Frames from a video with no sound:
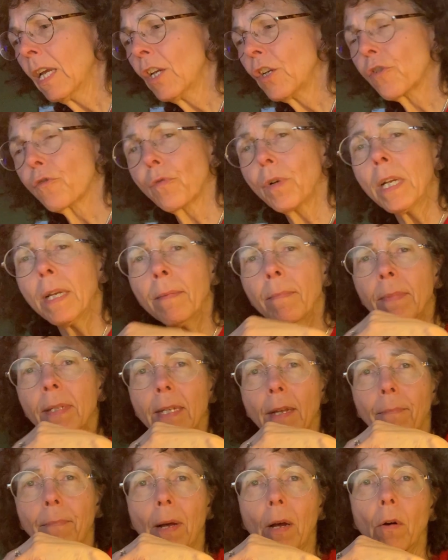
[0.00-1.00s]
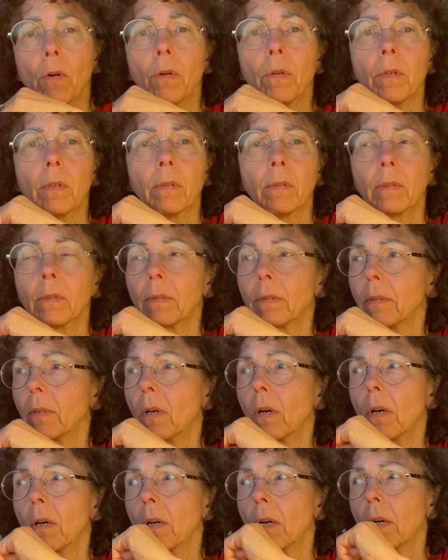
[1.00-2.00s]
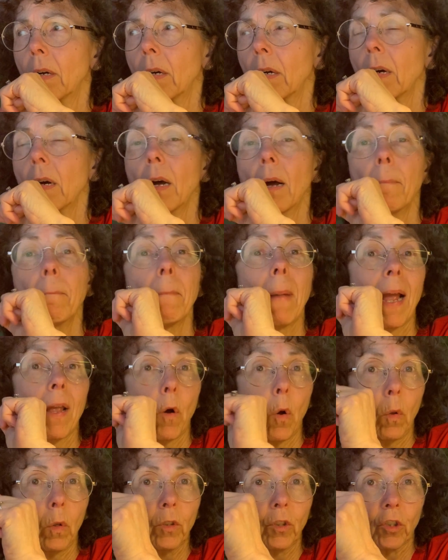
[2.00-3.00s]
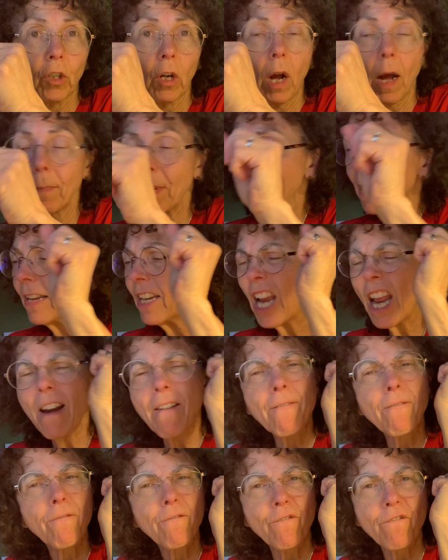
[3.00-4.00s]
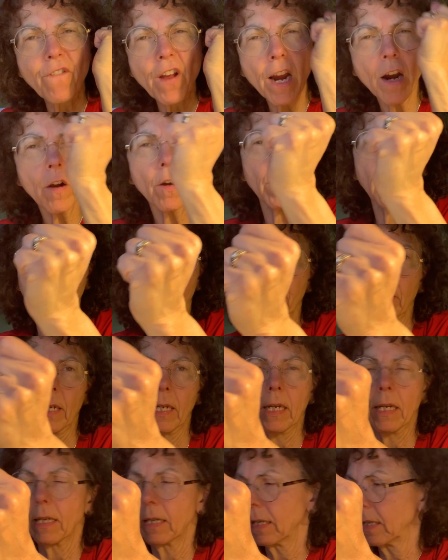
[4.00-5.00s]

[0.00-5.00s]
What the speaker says: dreams about my old job. And invariably,